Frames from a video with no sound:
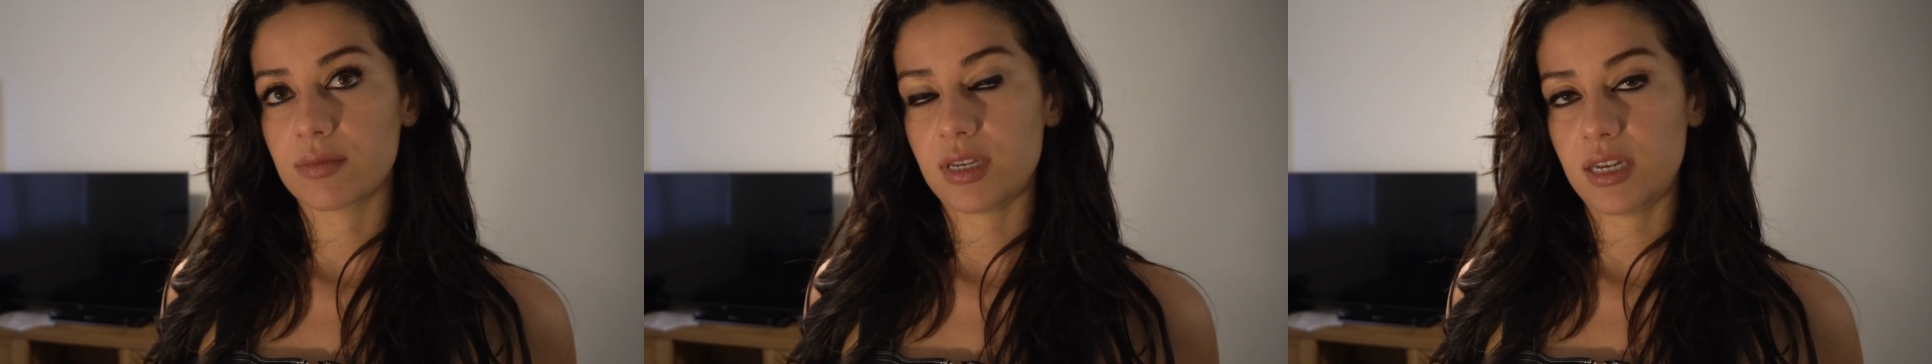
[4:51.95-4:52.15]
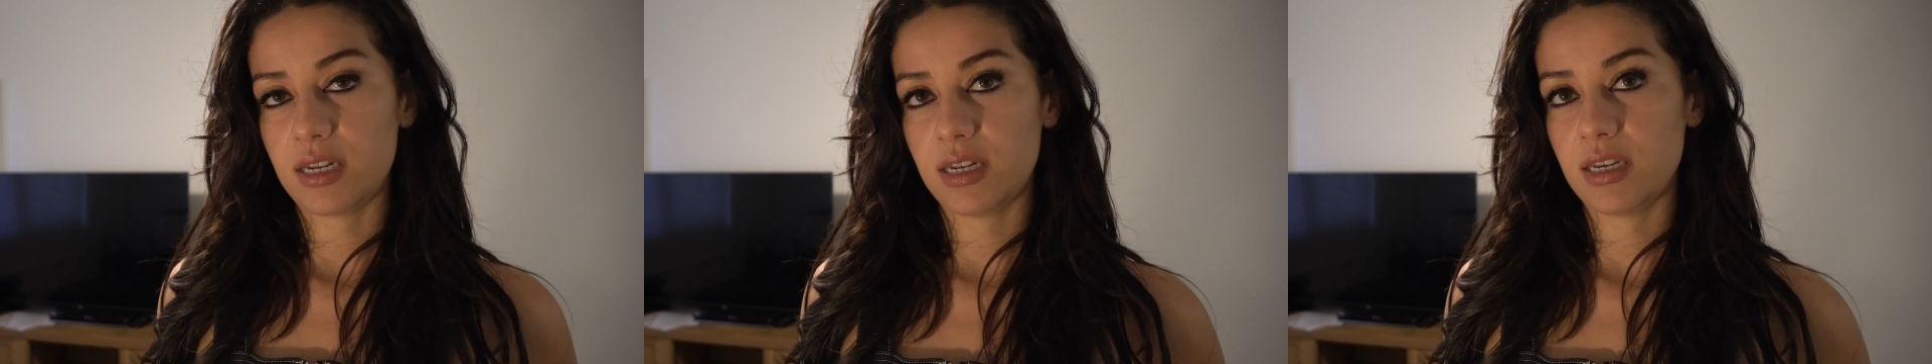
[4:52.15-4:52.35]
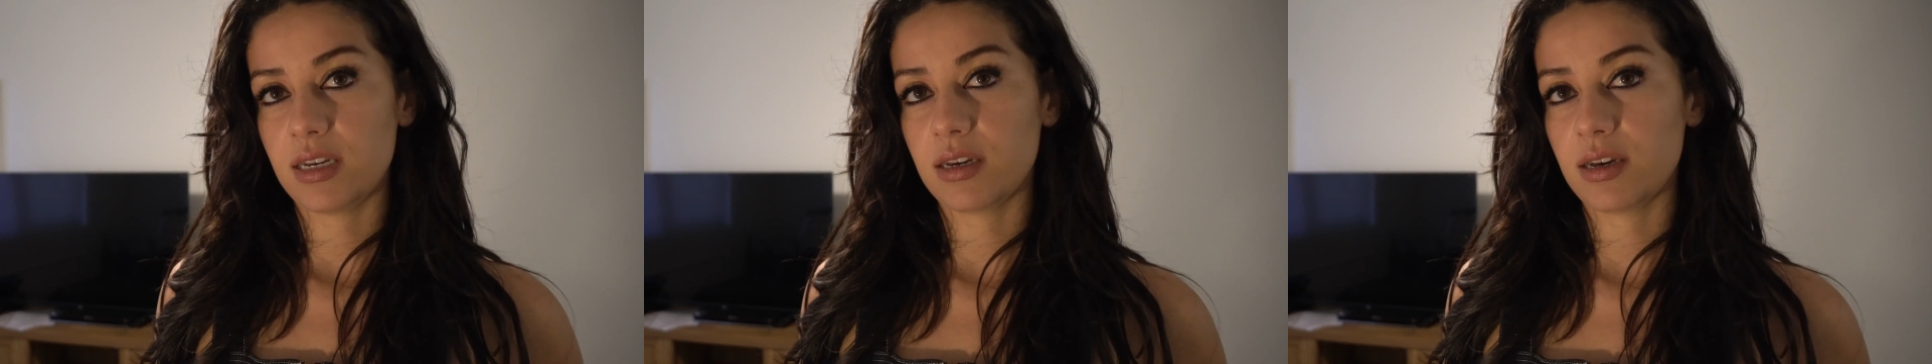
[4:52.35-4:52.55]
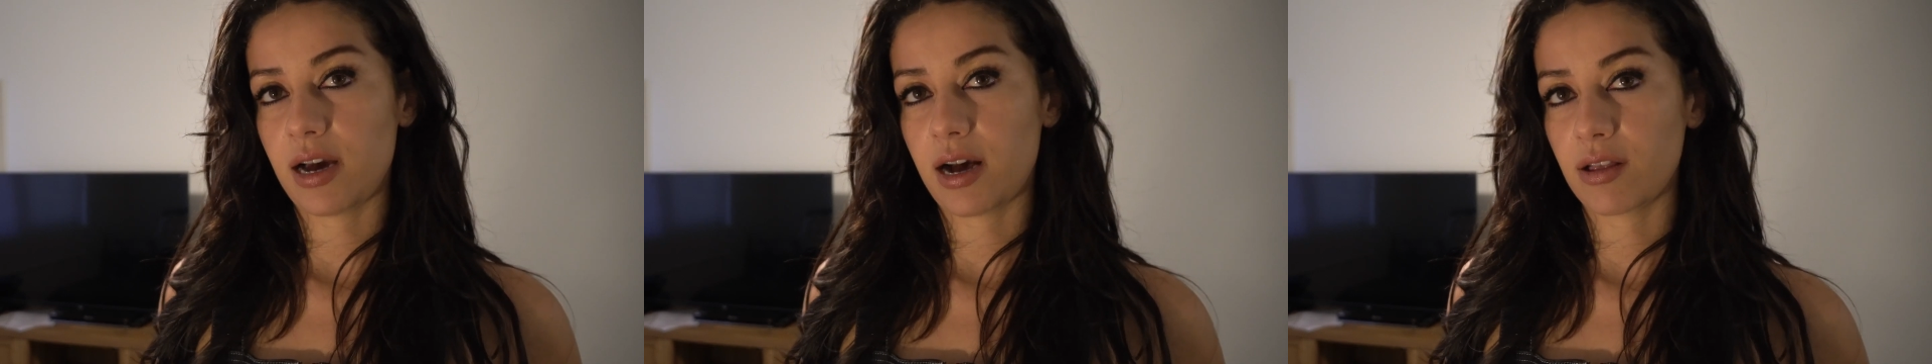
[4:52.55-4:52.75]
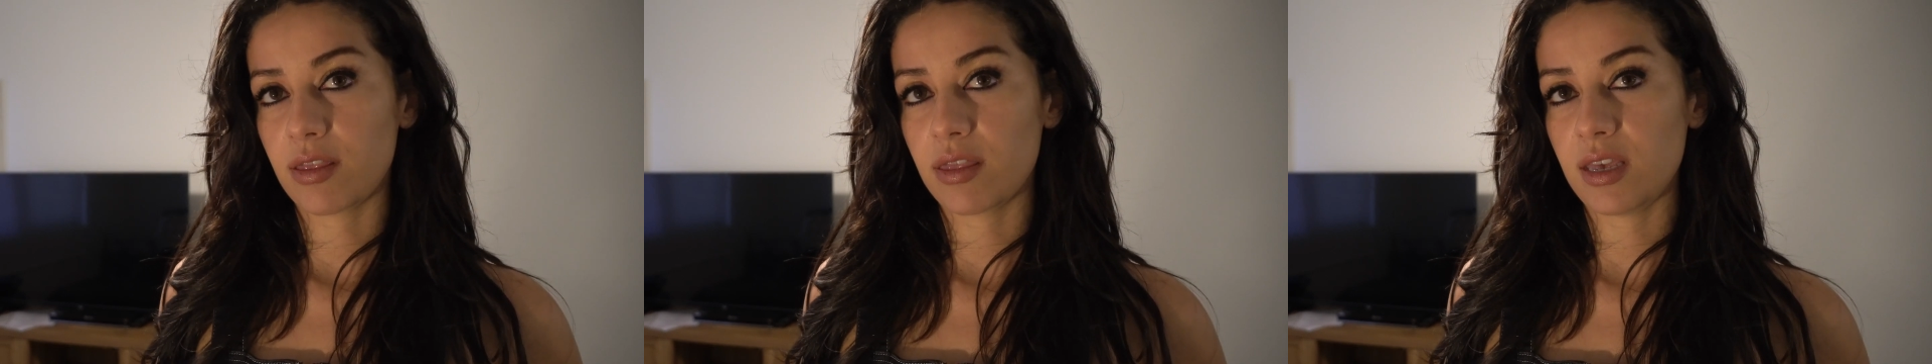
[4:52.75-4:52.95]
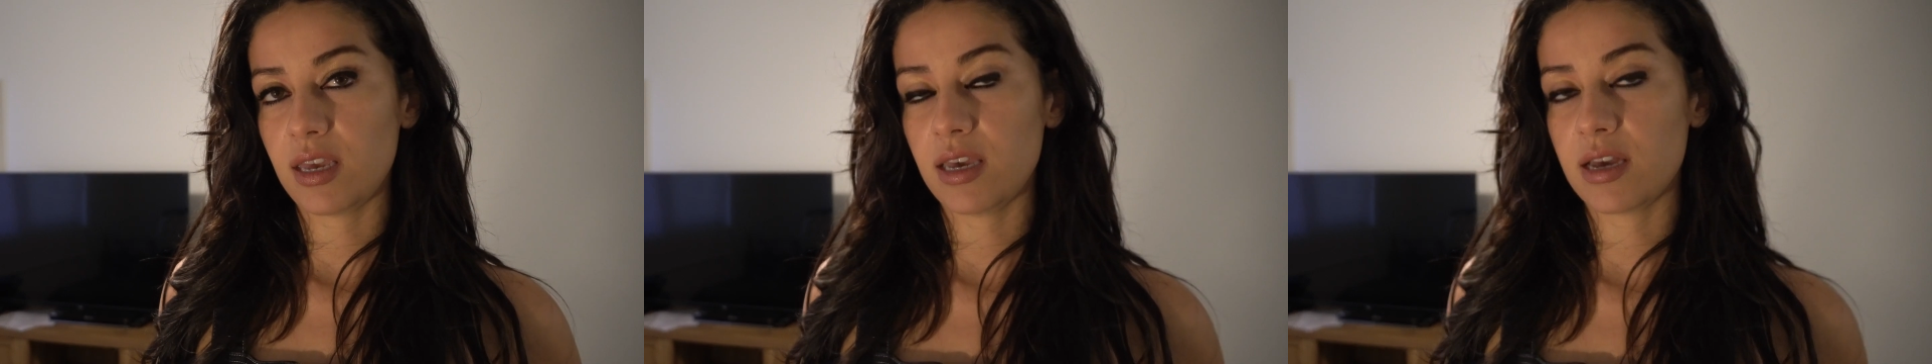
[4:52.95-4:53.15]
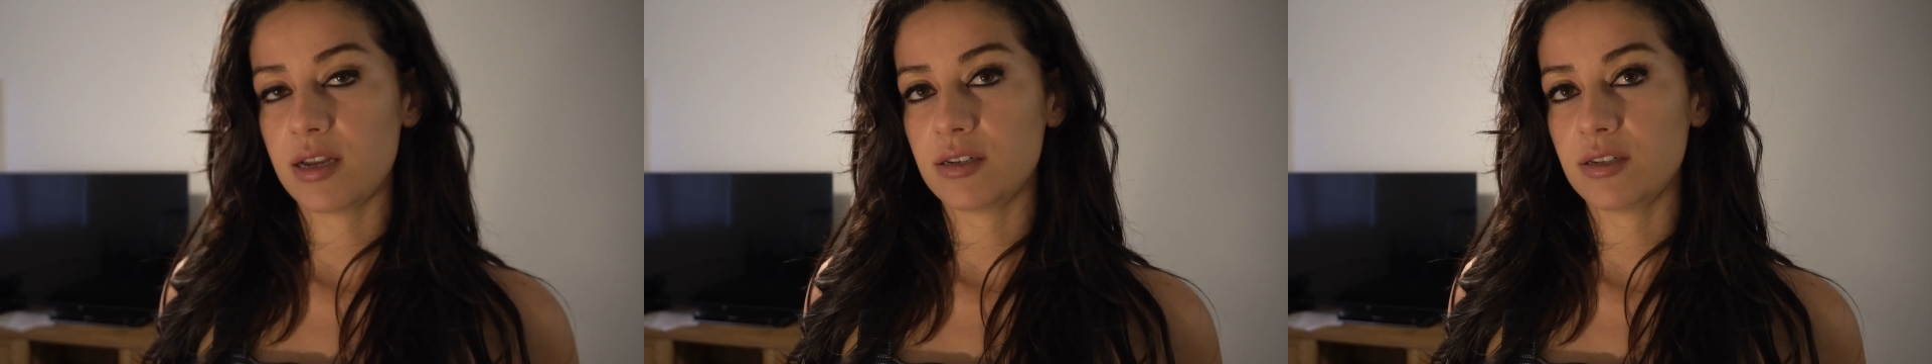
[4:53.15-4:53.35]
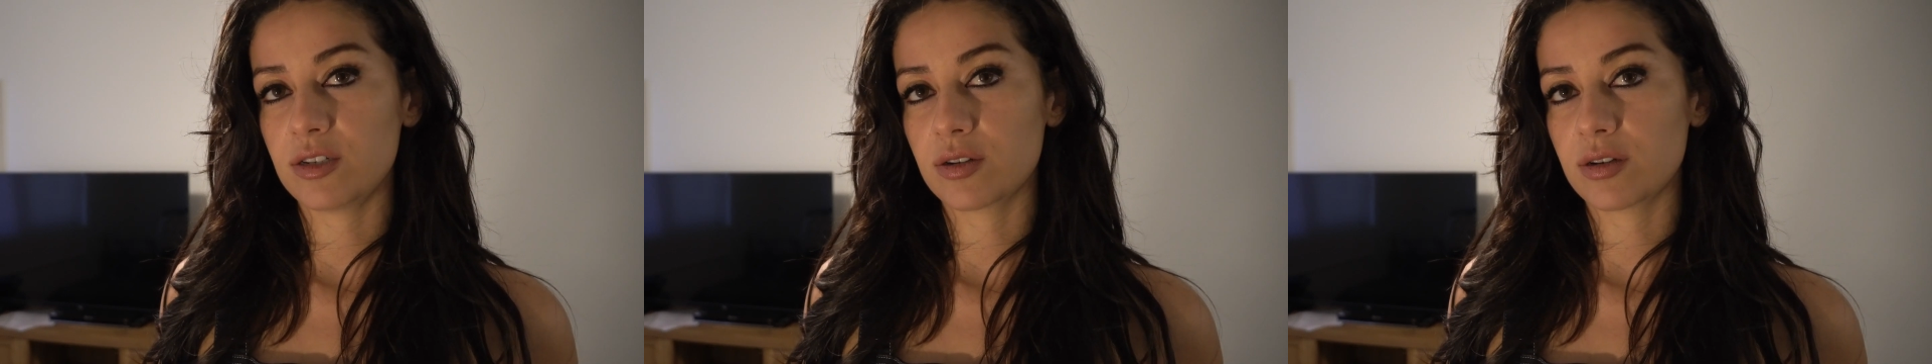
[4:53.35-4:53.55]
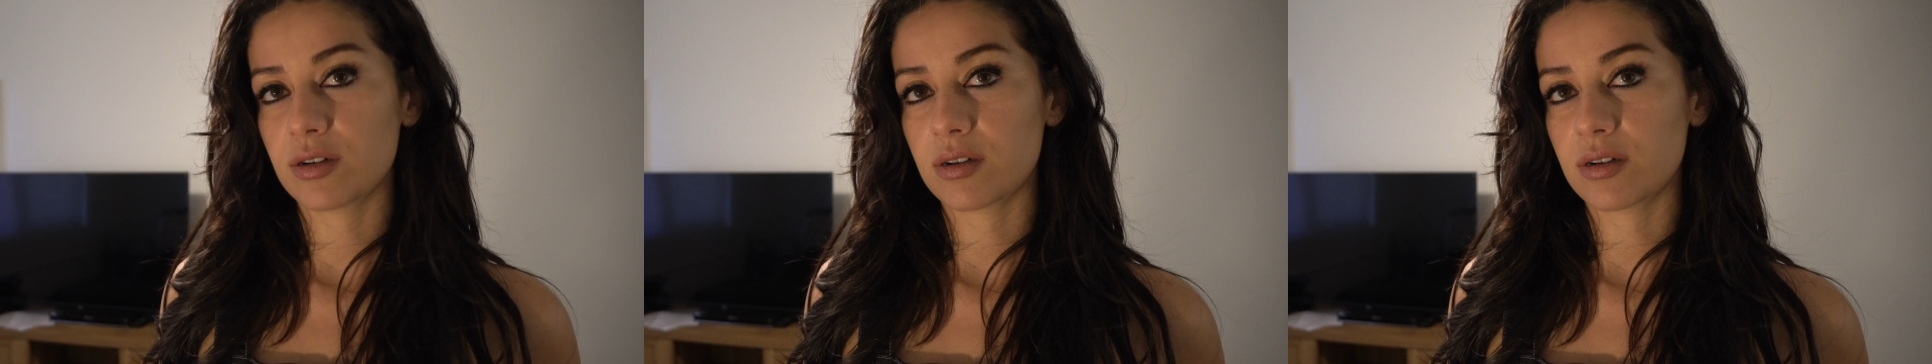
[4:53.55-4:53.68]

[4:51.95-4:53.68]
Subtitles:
eating healthy and